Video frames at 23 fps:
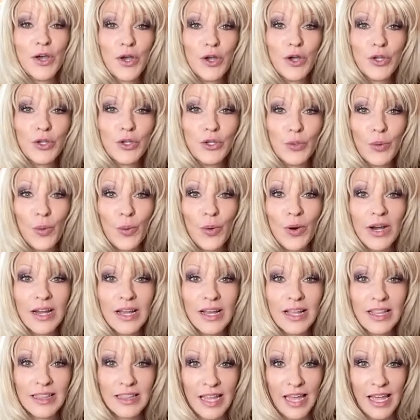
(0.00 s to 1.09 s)
your
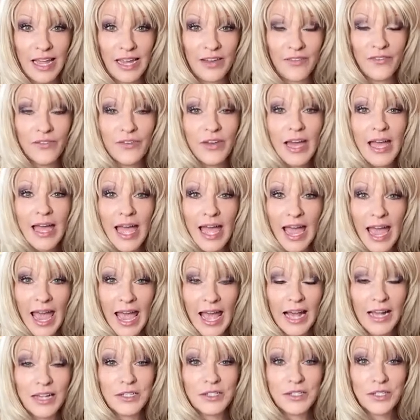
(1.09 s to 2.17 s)
life
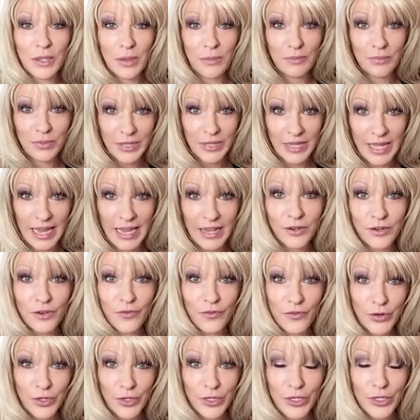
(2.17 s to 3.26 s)
has planned
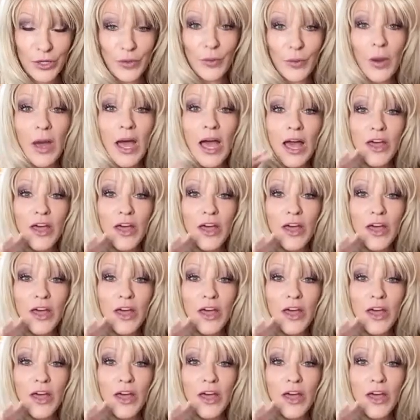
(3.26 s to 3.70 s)
for you.